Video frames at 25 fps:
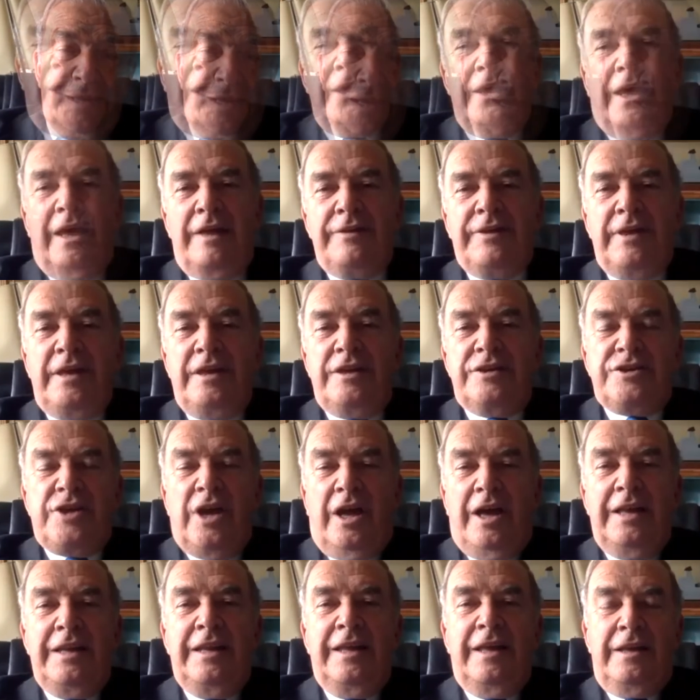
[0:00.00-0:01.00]
I think it's
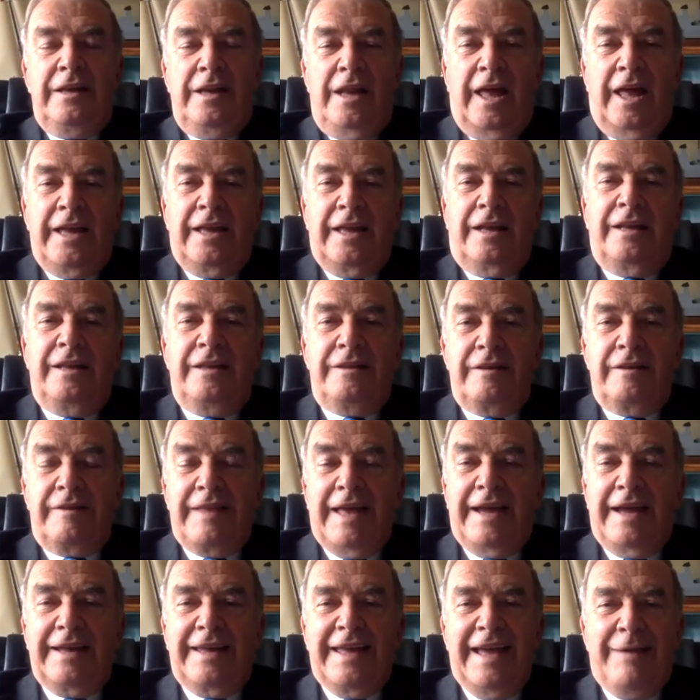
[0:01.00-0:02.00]
highly unlikely that
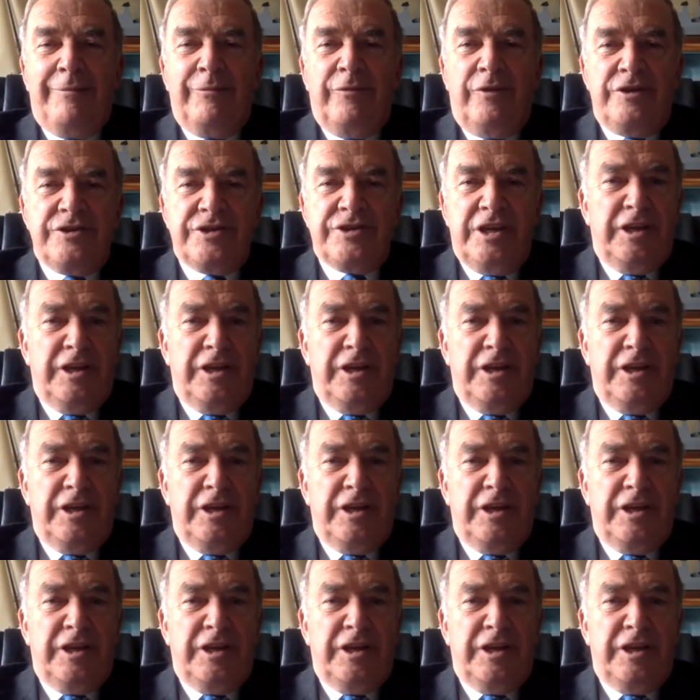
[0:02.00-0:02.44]
that camera is a